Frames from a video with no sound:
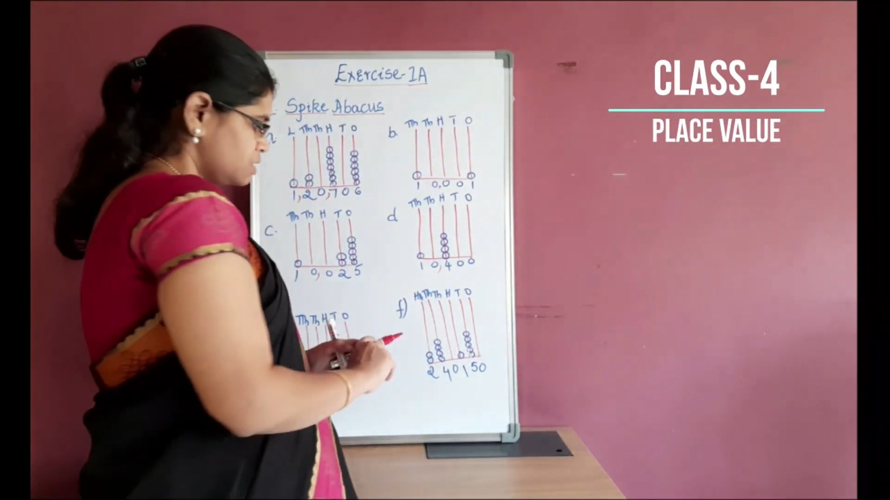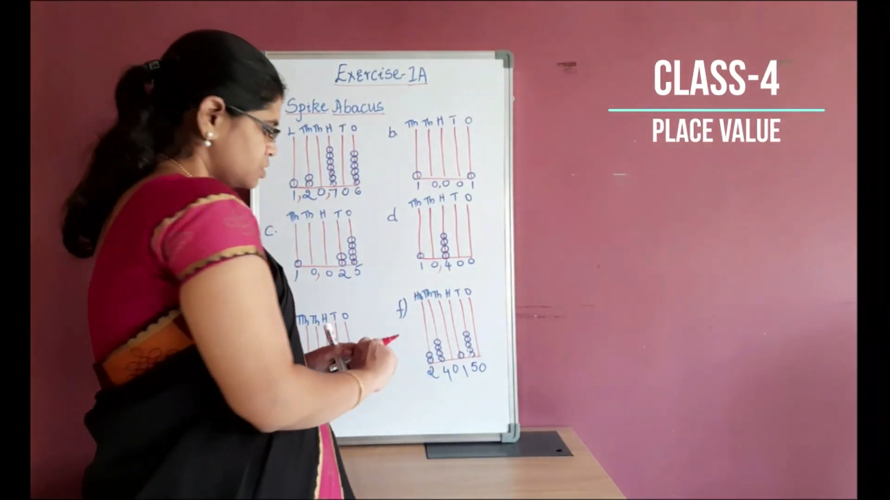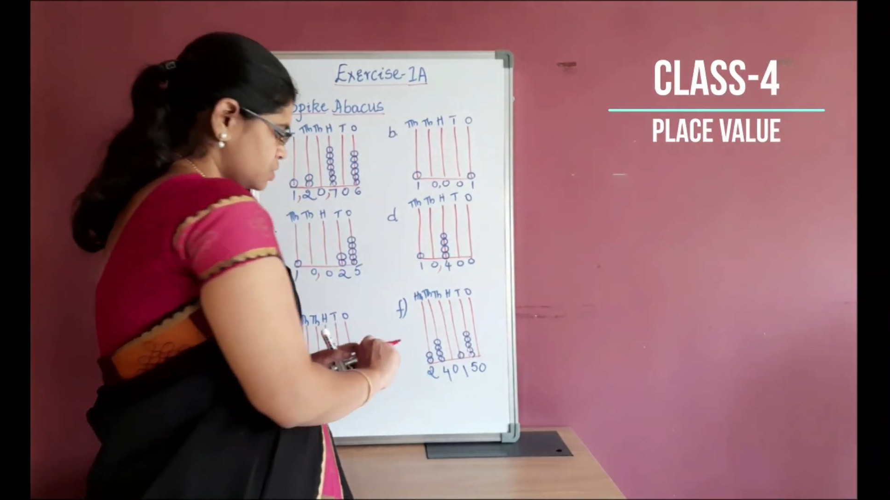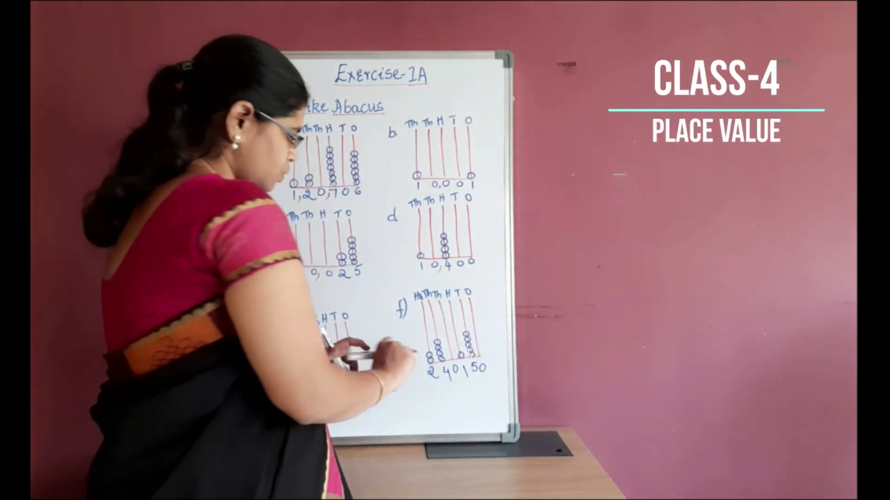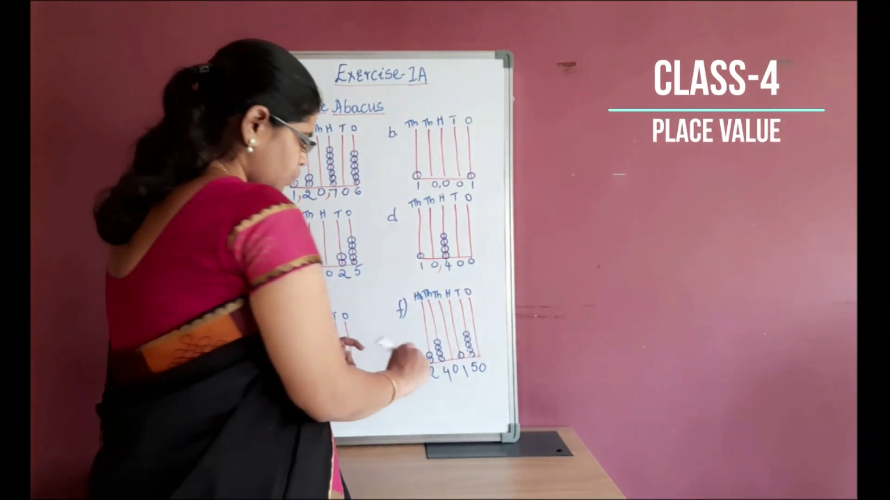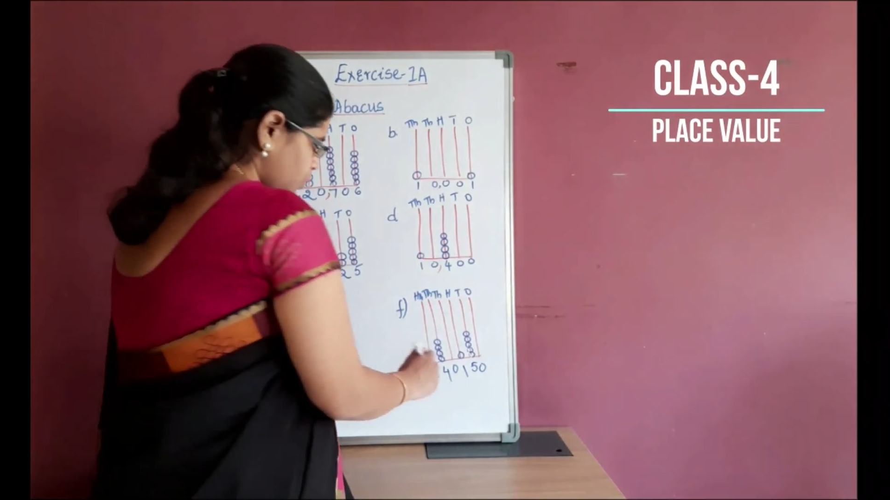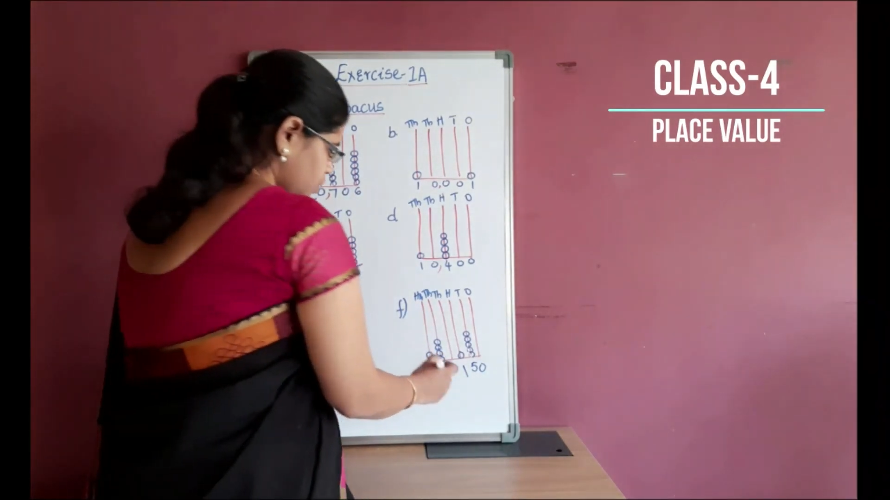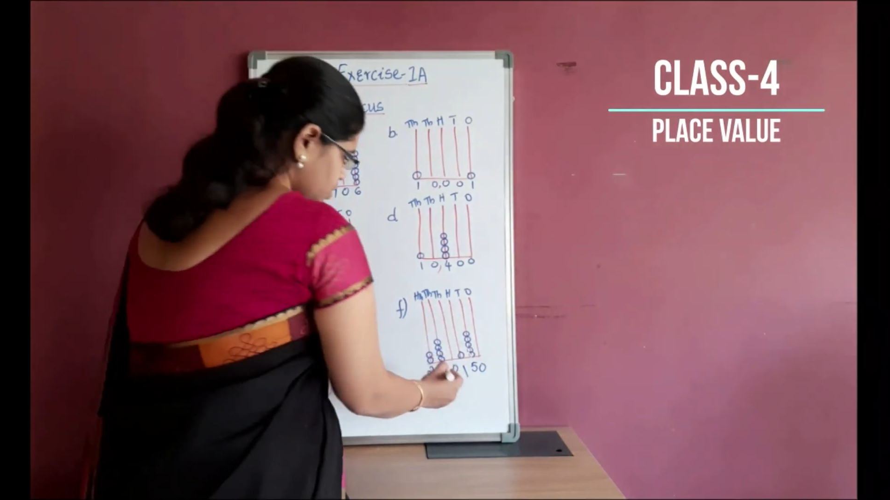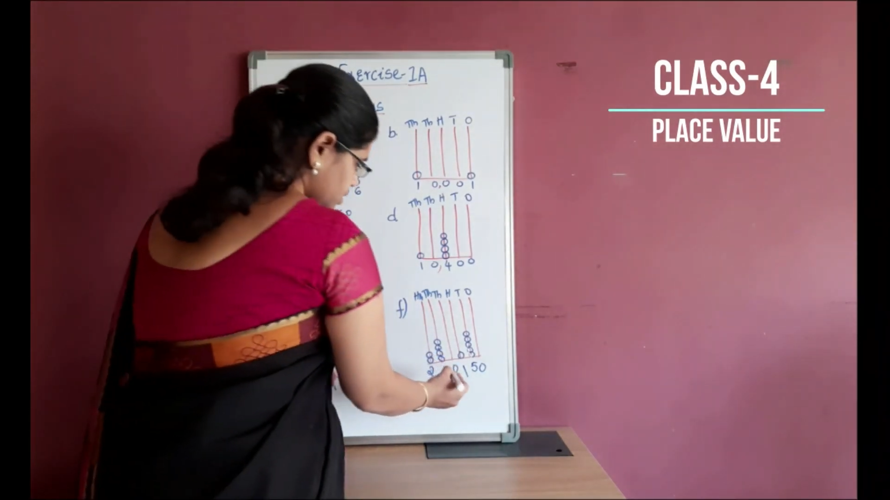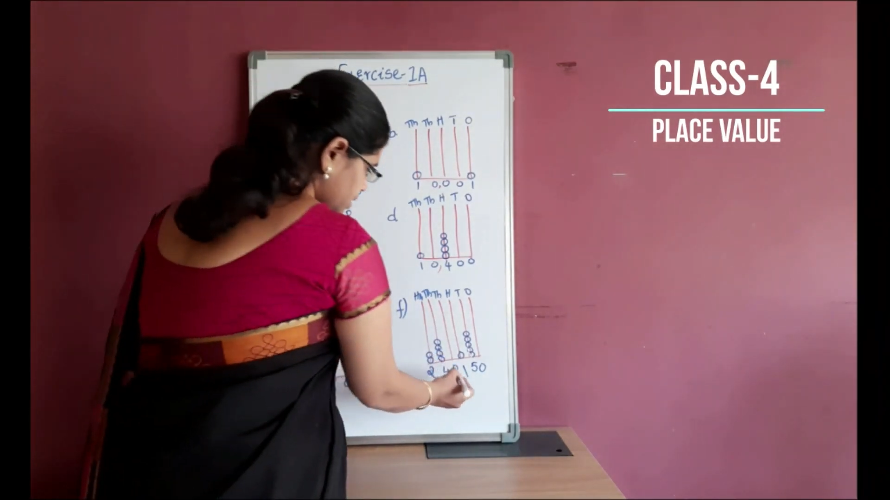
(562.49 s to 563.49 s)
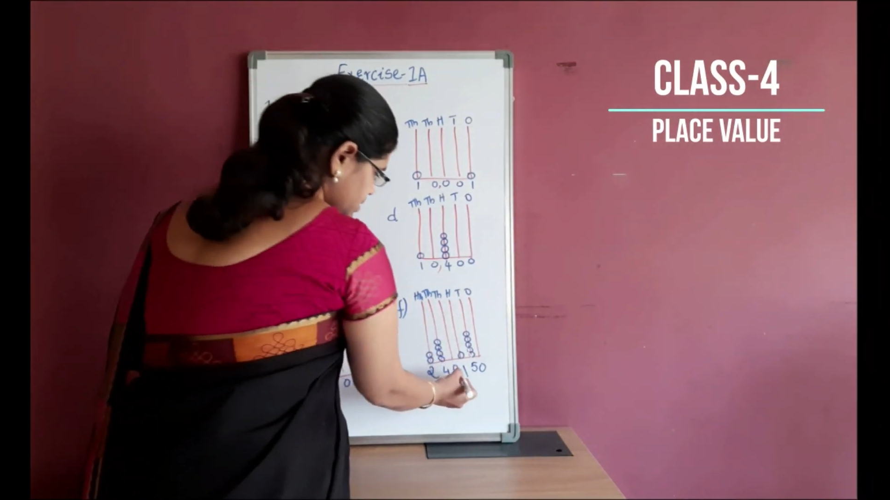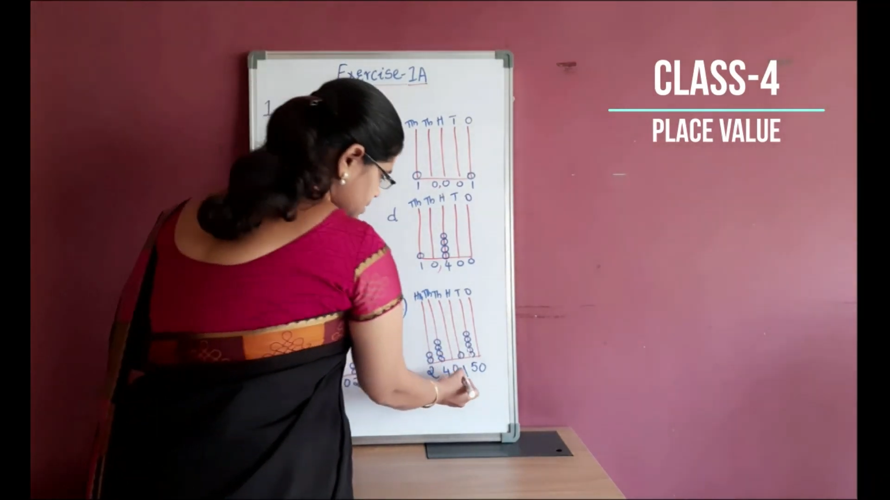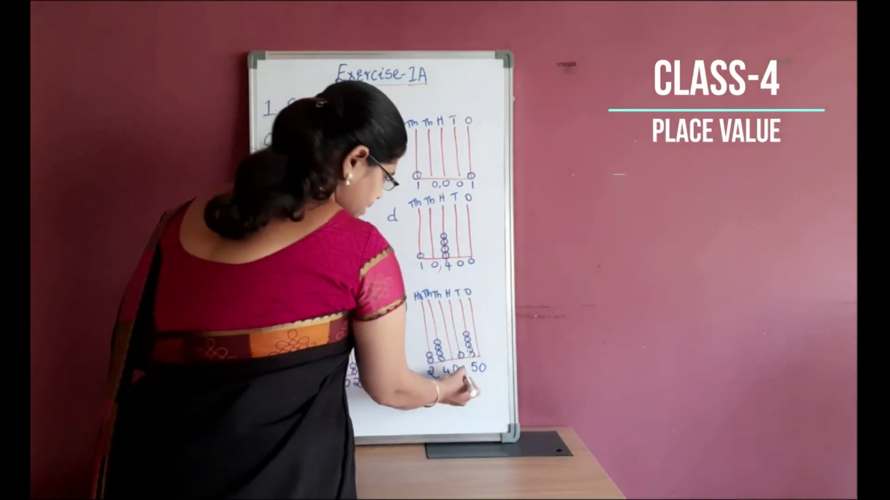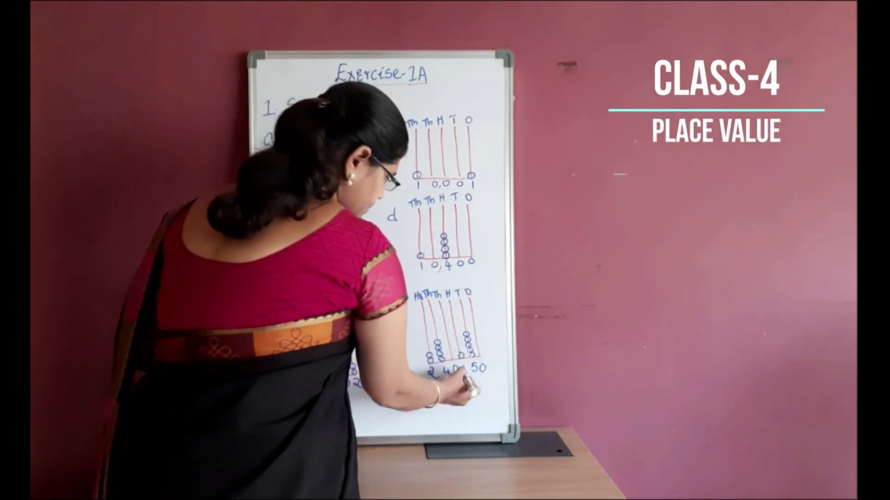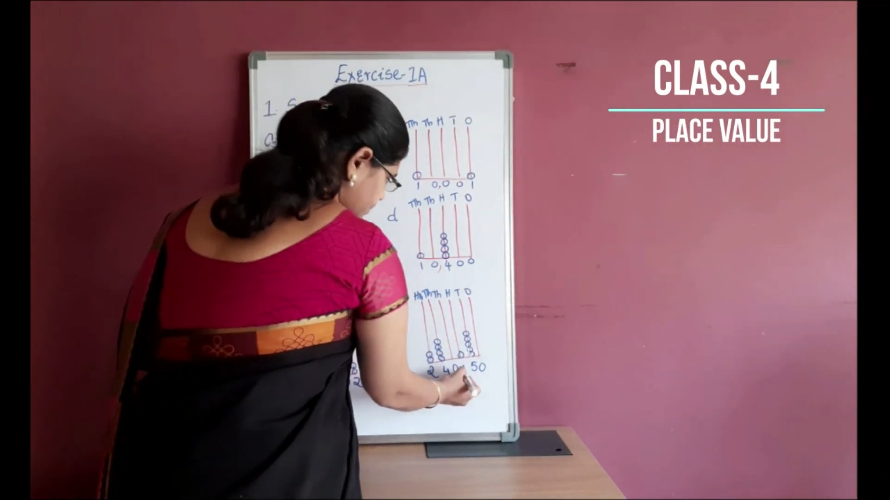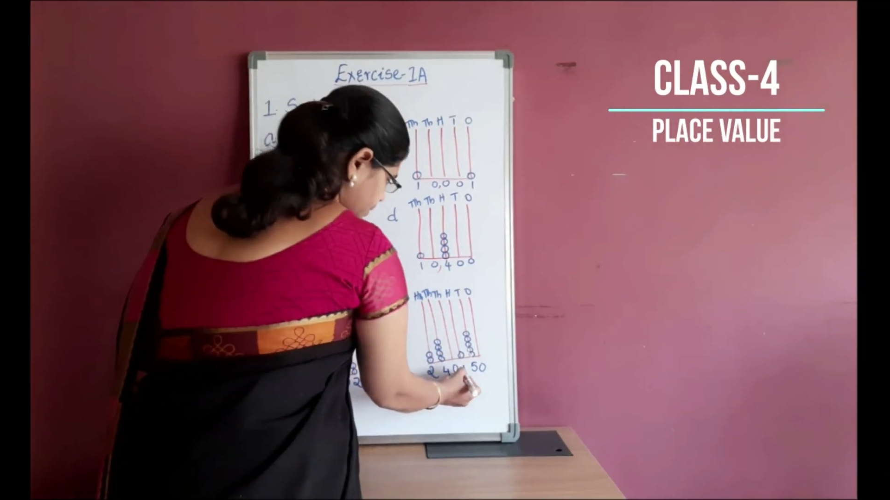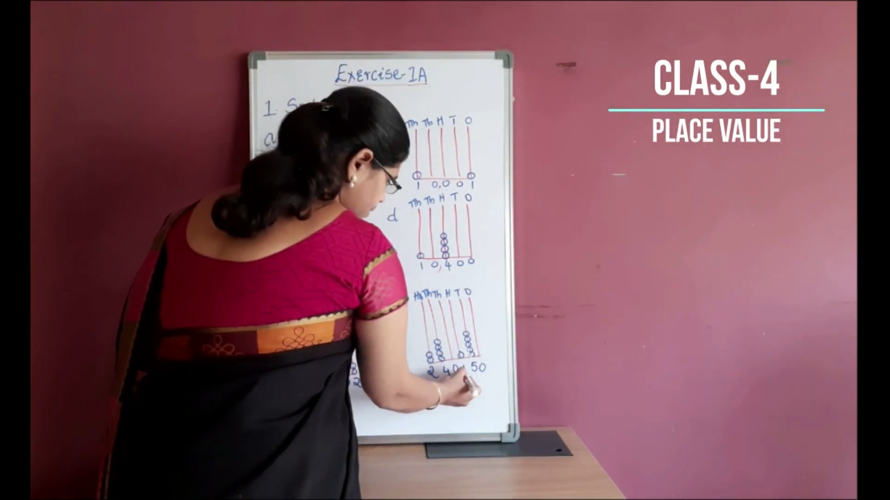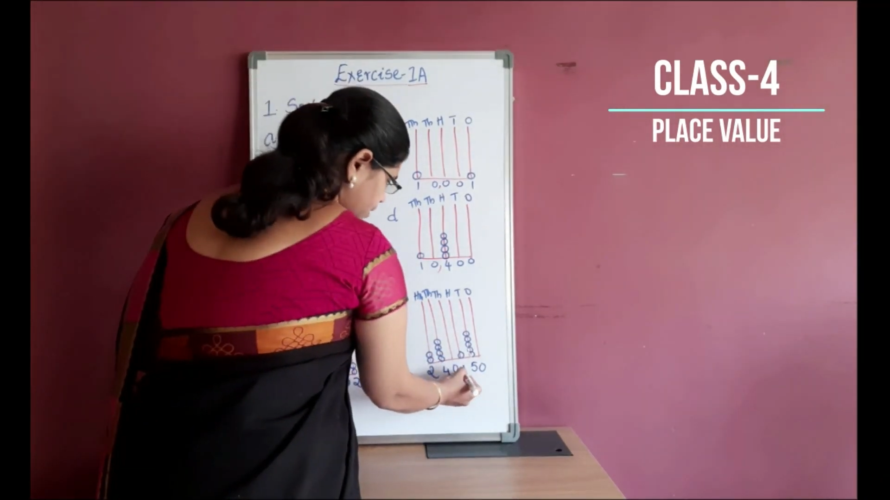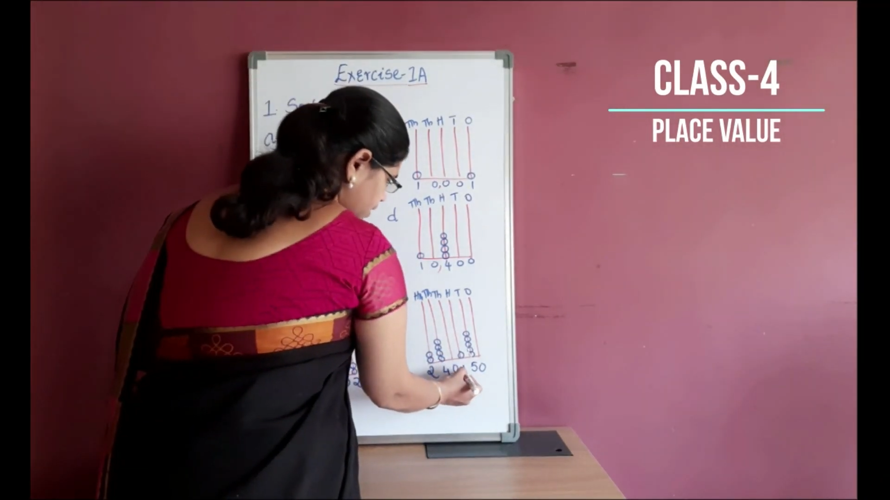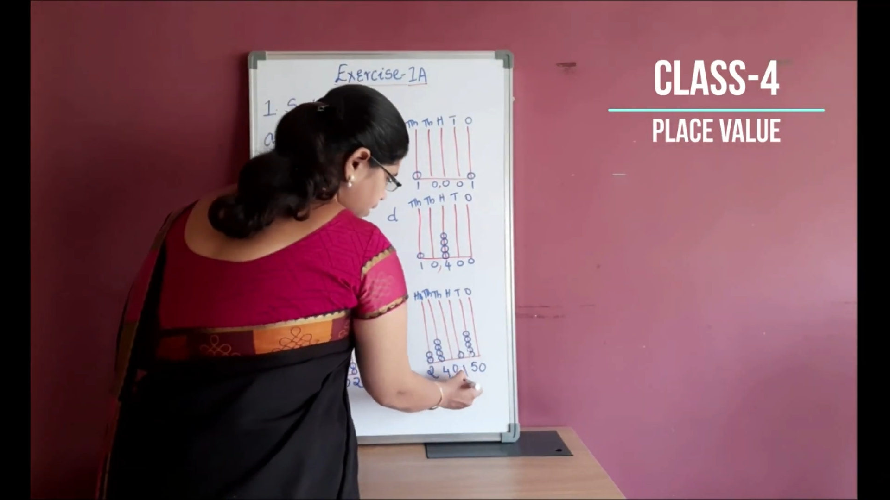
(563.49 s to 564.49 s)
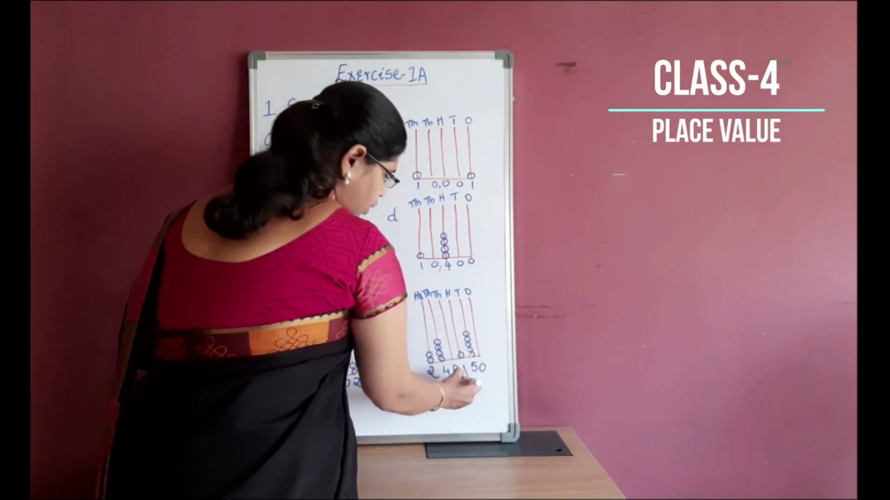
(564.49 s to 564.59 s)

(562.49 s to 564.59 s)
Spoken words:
So this number